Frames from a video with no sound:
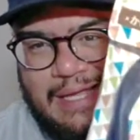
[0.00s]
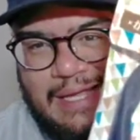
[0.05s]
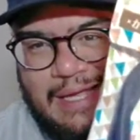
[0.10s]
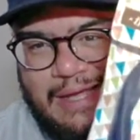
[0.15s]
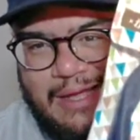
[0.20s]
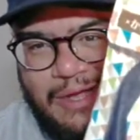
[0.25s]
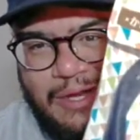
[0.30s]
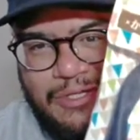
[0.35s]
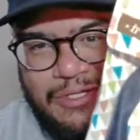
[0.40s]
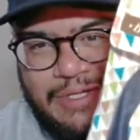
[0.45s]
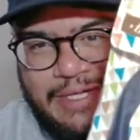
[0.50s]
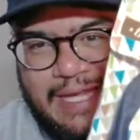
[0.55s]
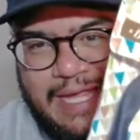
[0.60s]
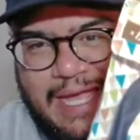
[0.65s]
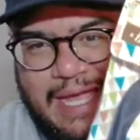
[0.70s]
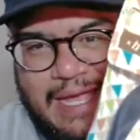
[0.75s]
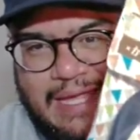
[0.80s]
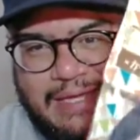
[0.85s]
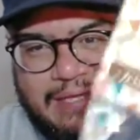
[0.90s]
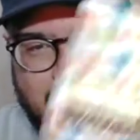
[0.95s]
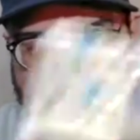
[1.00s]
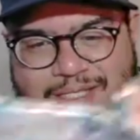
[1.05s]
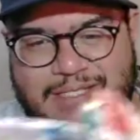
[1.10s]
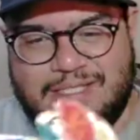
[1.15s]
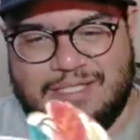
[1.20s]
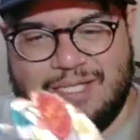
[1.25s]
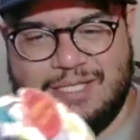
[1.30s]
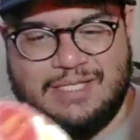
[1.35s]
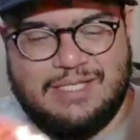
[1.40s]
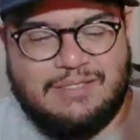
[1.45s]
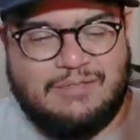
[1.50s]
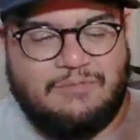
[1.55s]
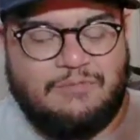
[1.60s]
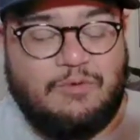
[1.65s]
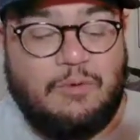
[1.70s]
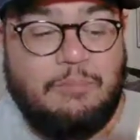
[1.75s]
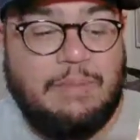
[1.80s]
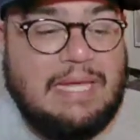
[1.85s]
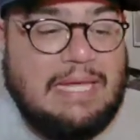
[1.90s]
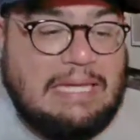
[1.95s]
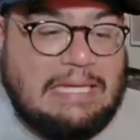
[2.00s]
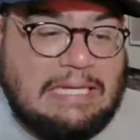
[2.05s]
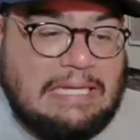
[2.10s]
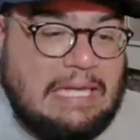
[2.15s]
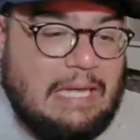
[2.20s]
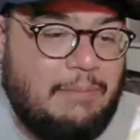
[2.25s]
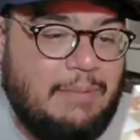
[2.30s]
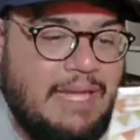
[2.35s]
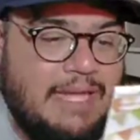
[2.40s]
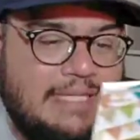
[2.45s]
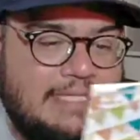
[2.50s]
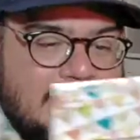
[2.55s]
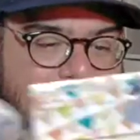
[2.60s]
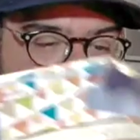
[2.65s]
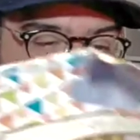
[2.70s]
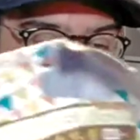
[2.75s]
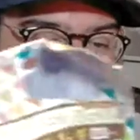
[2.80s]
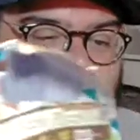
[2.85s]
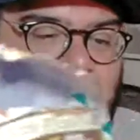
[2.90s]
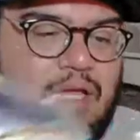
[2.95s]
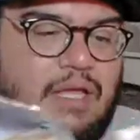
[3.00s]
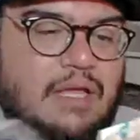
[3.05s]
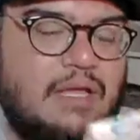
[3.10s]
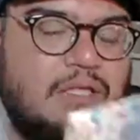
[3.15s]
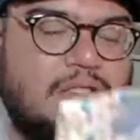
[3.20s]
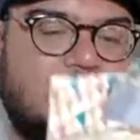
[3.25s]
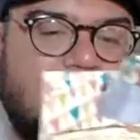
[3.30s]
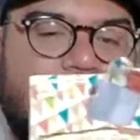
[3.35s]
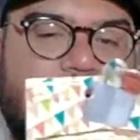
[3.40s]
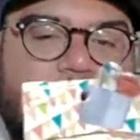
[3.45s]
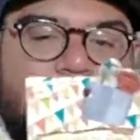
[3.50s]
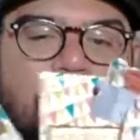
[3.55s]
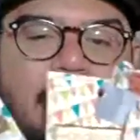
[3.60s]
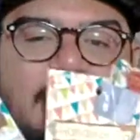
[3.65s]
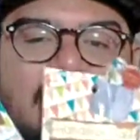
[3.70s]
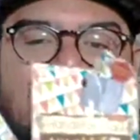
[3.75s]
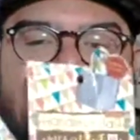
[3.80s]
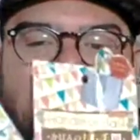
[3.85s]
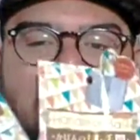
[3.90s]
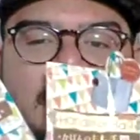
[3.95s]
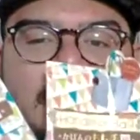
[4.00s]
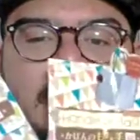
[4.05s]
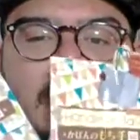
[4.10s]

100 yen is just, for me, amazing. So I picked up,